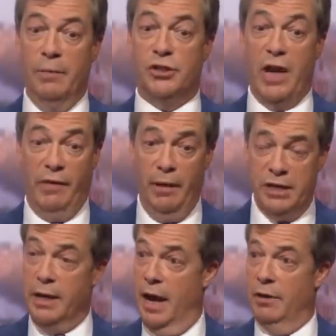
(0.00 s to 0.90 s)
view? If
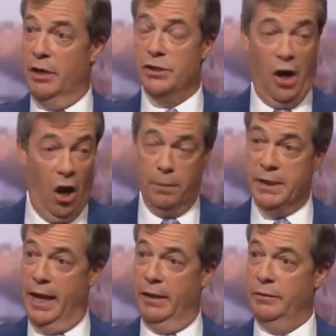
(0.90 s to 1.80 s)
I was encouraged,
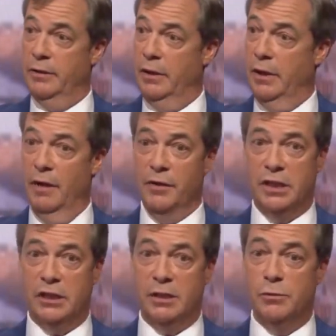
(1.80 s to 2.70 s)
opt out
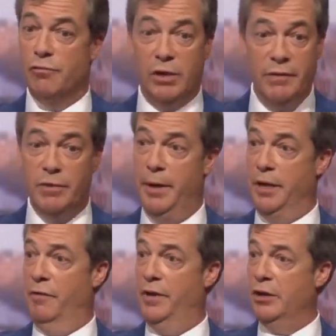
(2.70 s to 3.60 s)
of the system to relieve
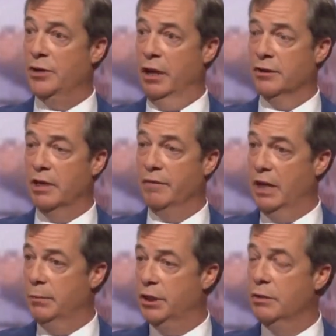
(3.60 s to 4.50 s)
the burden off the National Health
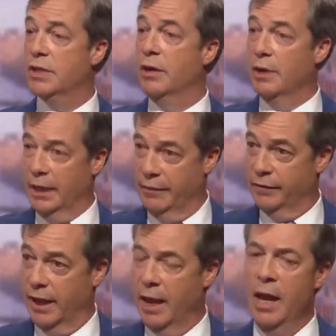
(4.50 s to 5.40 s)
Service, I would do so
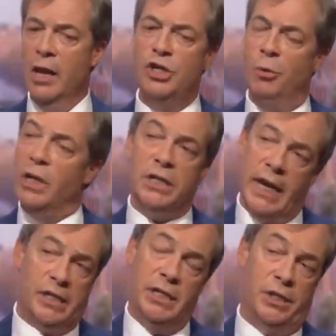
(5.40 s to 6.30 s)
gleefully. Do you
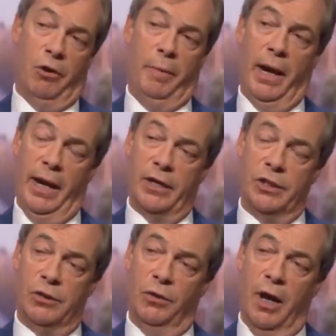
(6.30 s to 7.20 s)
want to discuss these European
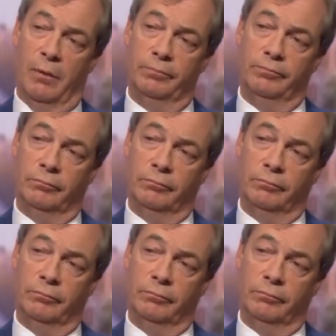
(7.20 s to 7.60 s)
elections or not?